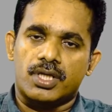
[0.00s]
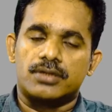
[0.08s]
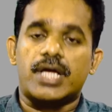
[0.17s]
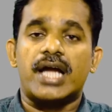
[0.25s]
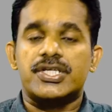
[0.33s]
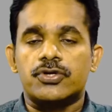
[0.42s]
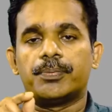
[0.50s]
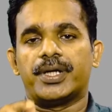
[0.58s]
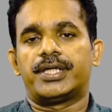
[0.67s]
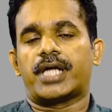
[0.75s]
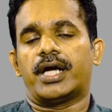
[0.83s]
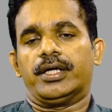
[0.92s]
That should be
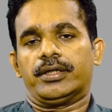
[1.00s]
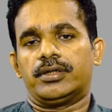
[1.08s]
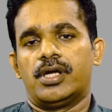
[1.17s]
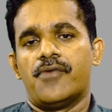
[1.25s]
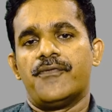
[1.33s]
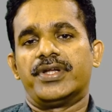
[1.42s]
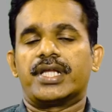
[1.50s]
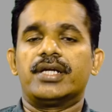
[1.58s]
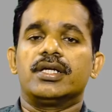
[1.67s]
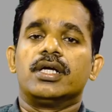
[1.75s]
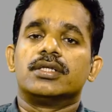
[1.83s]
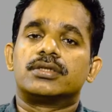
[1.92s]
done
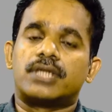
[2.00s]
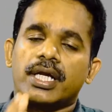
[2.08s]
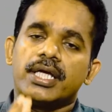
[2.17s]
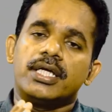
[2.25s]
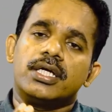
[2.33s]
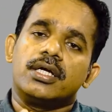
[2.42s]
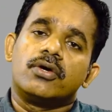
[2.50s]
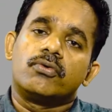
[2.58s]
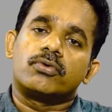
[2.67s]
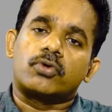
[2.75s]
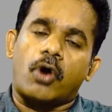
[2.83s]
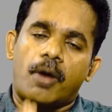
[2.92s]
within
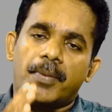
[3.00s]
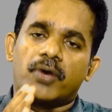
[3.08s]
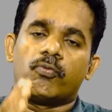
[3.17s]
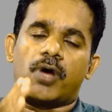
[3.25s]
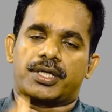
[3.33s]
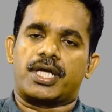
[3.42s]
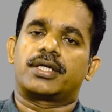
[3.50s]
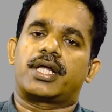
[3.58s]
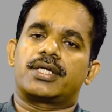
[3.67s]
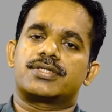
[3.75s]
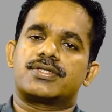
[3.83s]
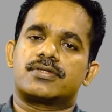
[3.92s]
3 common working
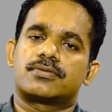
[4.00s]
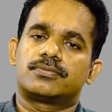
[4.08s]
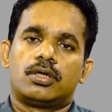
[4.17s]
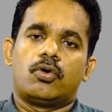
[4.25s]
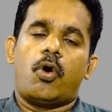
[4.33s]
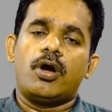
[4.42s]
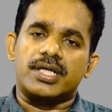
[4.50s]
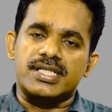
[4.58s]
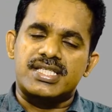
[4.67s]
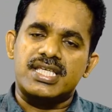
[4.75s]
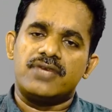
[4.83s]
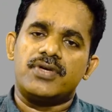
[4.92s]
days. On
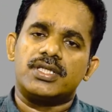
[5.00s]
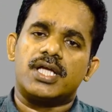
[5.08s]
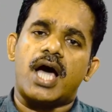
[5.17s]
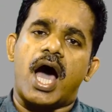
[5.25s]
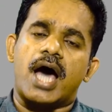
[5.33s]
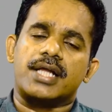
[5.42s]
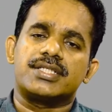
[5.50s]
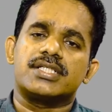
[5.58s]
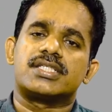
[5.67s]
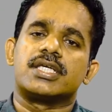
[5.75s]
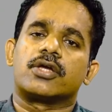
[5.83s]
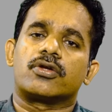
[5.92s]
receiving the REG
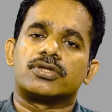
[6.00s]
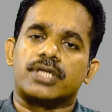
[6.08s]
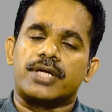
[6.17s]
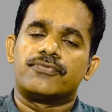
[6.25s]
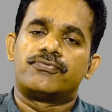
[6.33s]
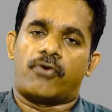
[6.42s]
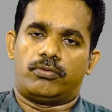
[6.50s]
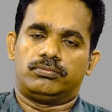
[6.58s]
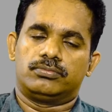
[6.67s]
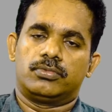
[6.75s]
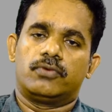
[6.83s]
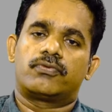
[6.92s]
03 form
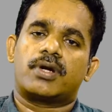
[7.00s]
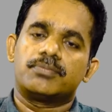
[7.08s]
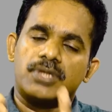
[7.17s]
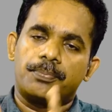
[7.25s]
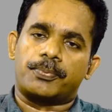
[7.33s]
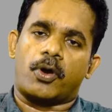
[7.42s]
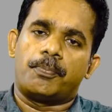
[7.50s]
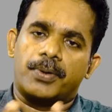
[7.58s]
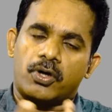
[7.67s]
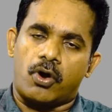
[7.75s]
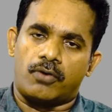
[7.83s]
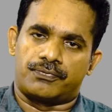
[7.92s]
from the
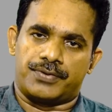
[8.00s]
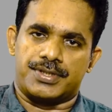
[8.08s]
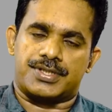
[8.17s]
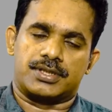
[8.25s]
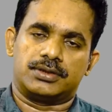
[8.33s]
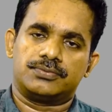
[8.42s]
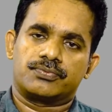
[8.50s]
proper officer,